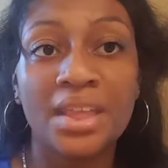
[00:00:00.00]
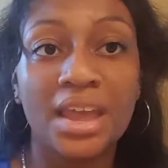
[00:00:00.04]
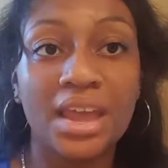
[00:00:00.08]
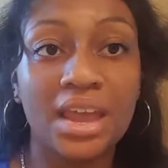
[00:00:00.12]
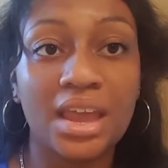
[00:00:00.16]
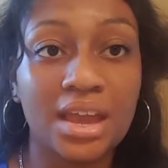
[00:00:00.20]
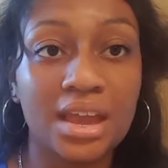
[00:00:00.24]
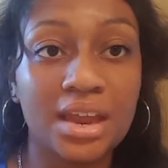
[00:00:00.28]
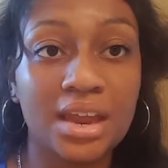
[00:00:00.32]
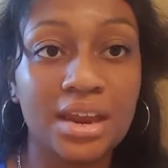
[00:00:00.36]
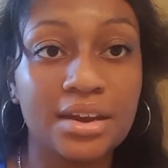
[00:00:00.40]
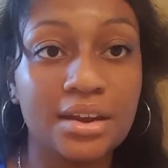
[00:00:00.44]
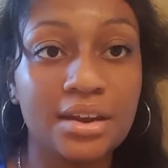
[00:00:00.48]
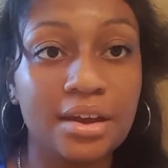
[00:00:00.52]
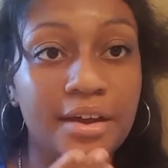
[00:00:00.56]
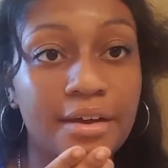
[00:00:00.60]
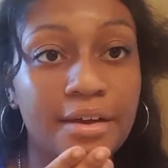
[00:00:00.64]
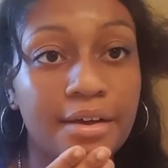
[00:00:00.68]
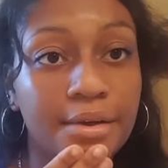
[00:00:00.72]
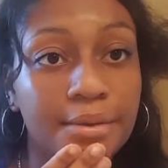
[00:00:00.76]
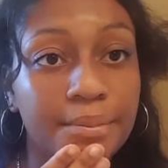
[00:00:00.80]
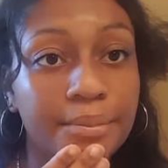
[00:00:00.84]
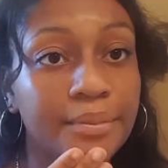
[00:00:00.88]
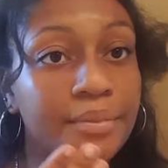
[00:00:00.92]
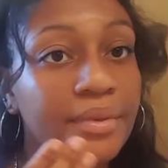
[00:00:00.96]
And
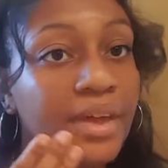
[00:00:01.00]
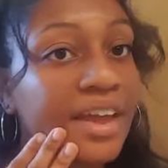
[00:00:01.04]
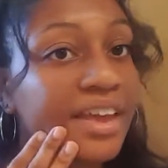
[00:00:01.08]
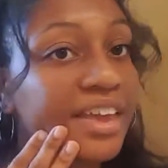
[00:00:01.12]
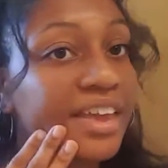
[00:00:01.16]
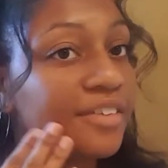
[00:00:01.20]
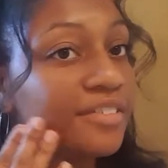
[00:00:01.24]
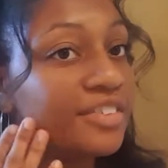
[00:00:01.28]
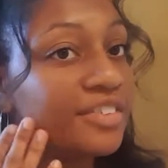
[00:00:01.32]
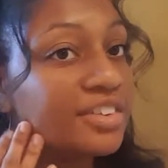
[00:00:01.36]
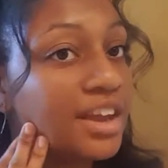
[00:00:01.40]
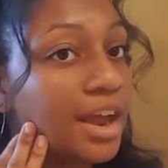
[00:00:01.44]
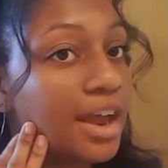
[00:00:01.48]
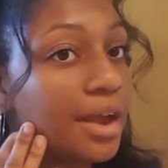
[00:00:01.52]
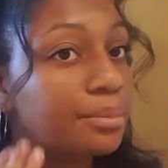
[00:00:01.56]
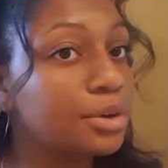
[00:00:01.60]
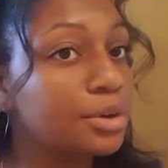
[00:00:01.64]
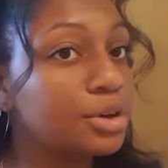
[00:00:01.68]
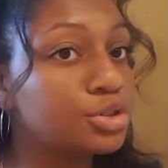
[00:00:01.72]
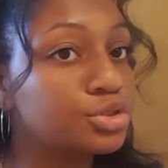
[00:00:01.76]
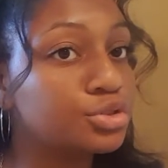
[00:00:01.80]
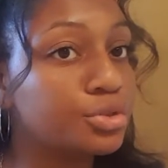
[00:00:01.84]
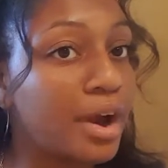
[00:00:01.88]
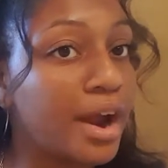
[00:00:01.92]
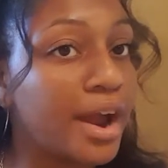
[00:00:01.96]
I gave it time
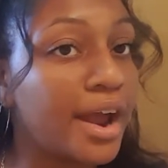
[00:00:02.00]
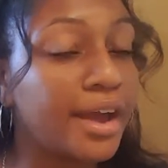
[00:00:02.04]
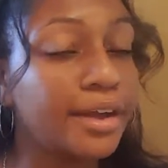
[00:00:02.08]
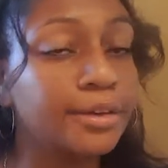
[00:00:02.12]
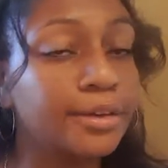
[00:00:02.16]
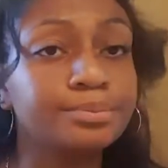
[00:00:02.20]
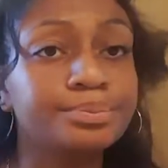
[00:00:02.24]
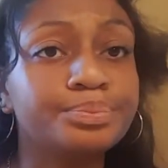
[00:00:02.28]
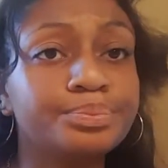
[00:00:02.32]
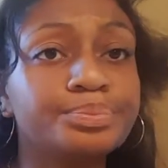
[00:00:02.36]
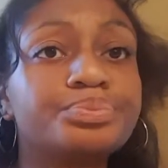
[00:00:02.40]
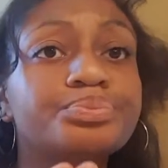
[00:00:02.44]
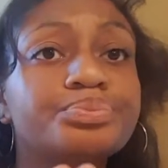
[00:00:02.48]
to dry,